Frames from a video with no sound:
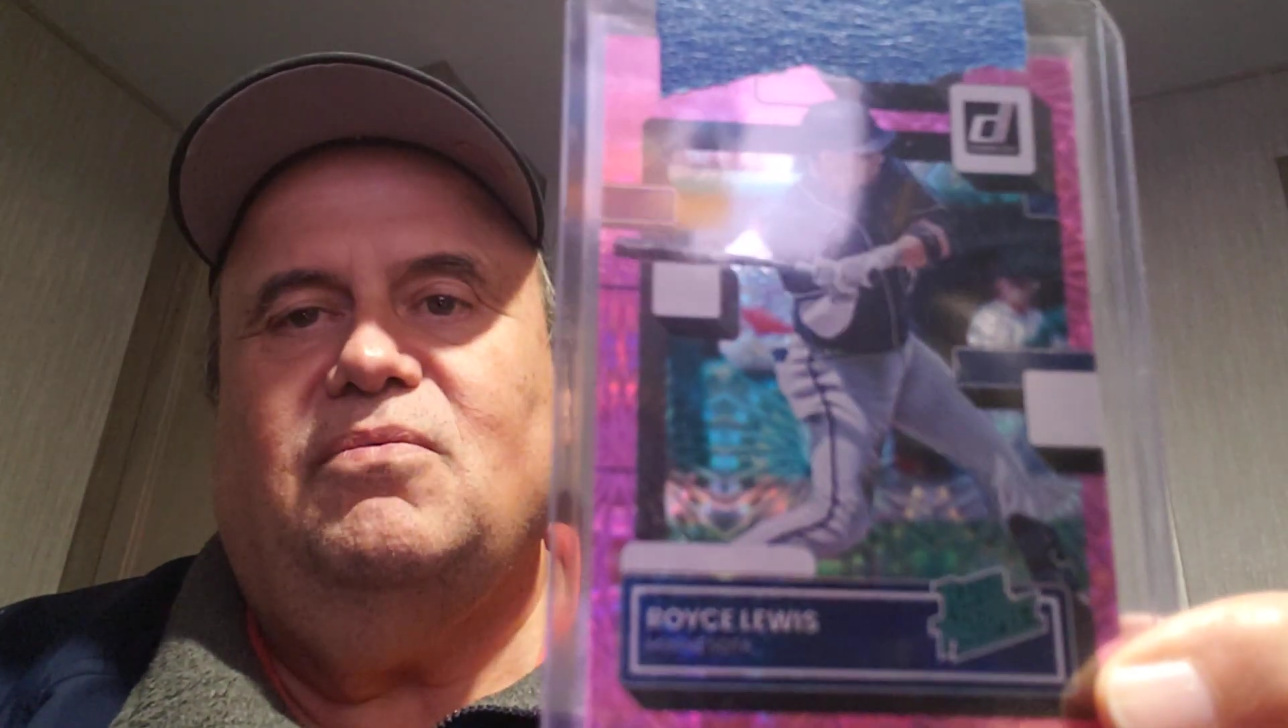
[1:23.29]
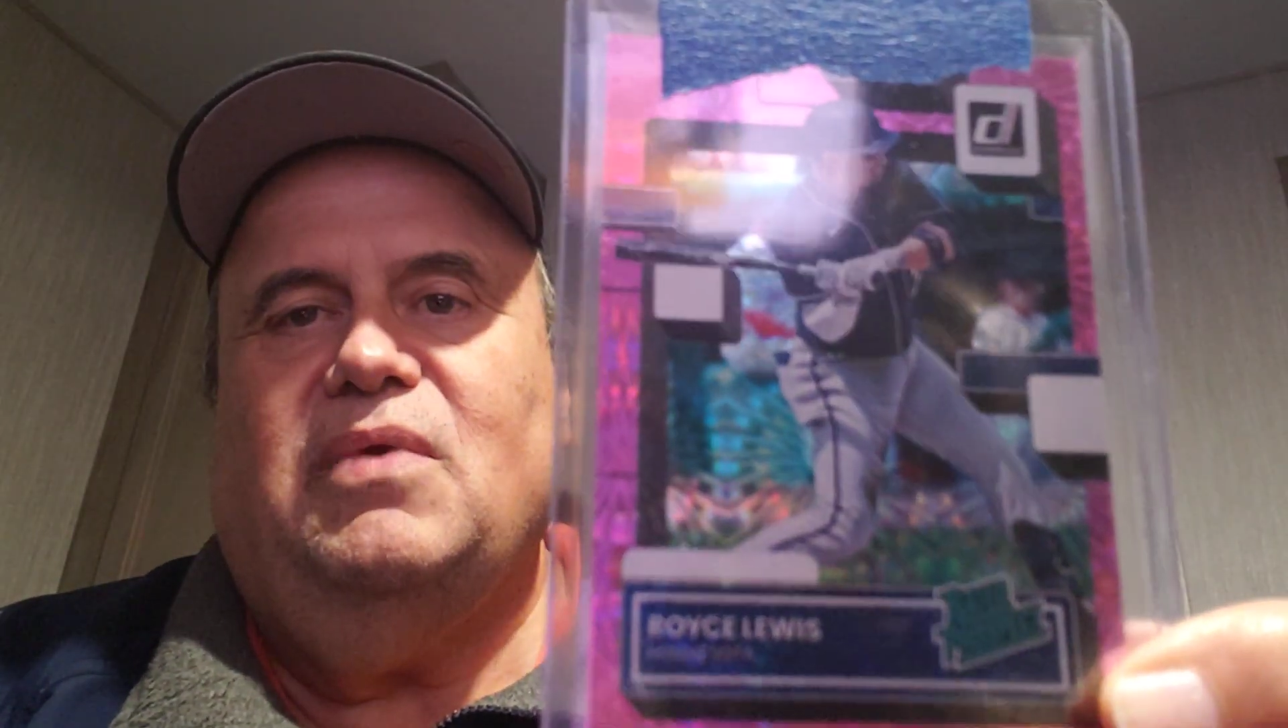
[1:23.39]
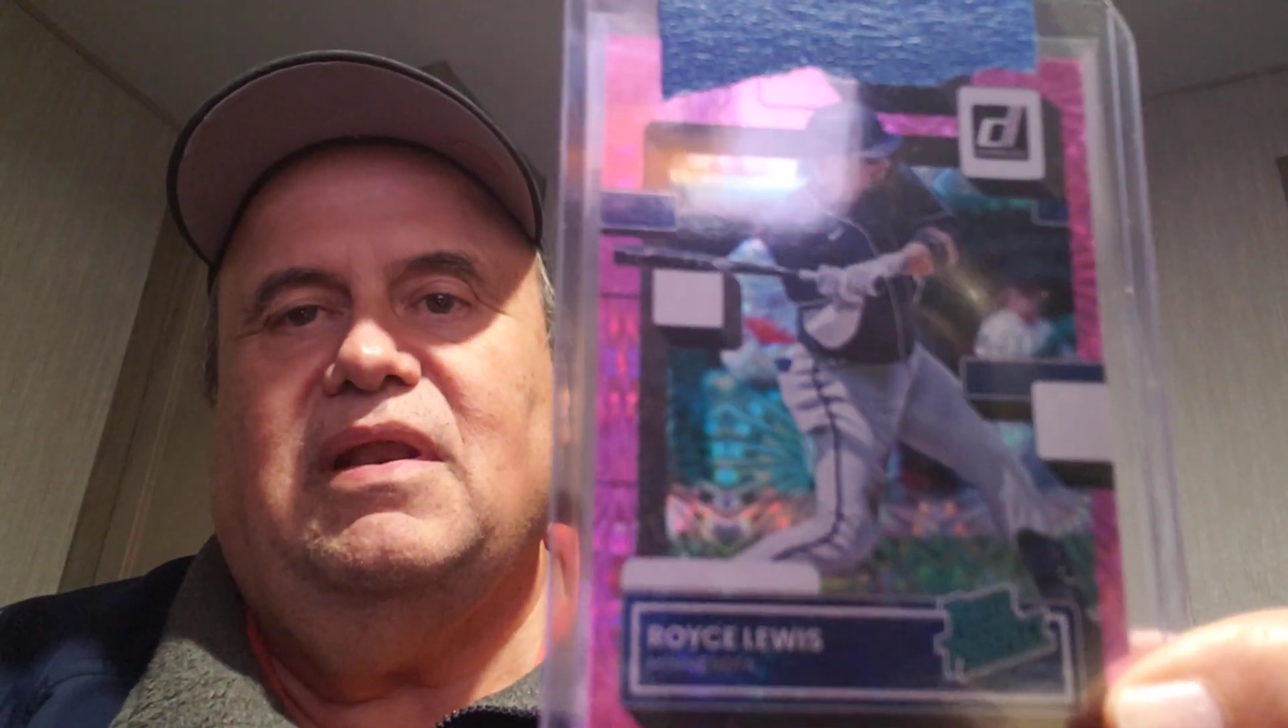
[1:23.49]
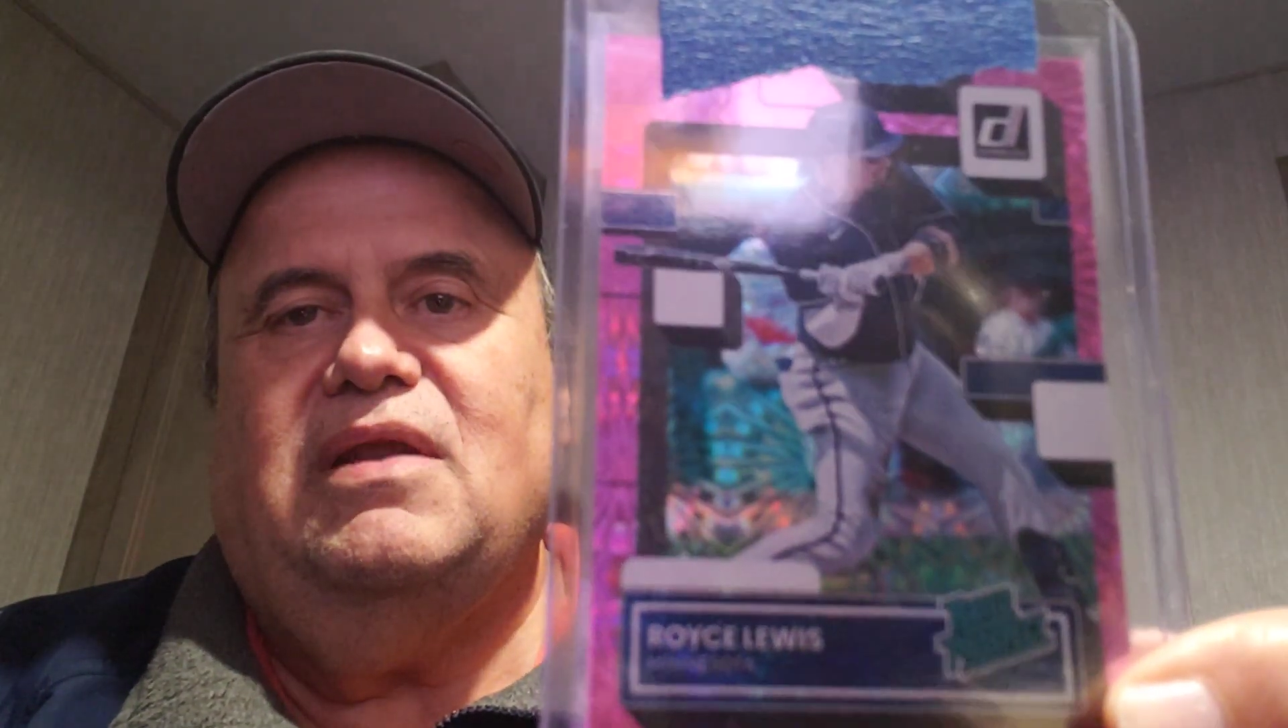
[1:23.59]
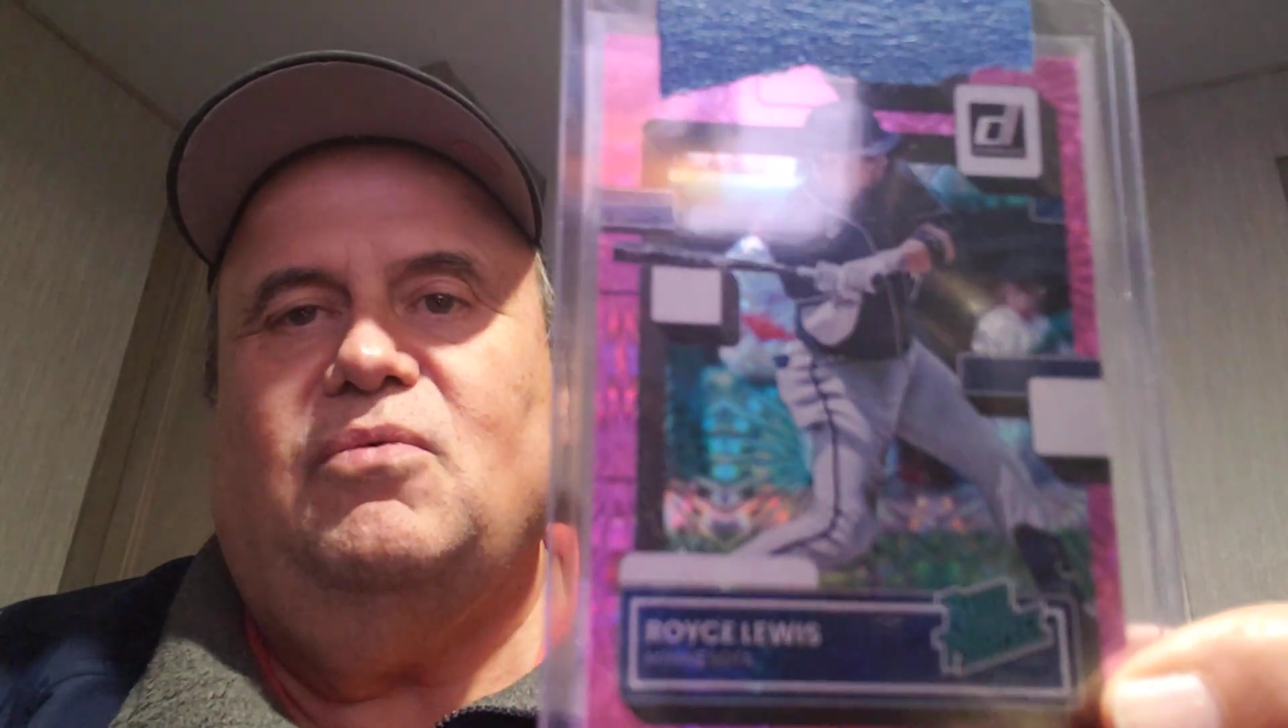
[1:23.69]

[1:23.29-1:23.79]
rated